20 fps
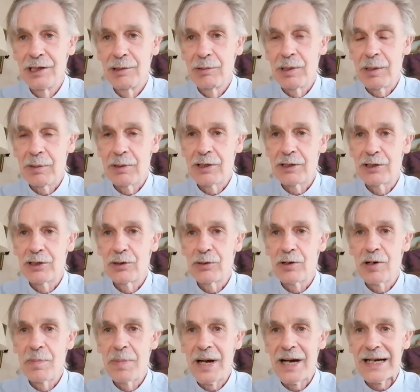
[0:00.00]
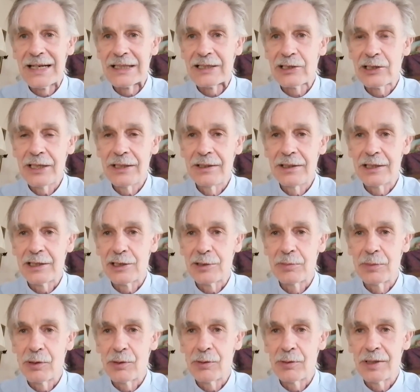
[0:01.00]
I'm going to talk about sin this
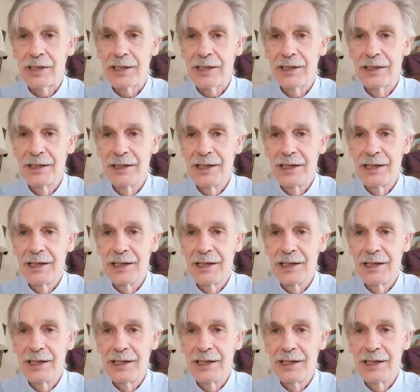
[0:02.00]
morning,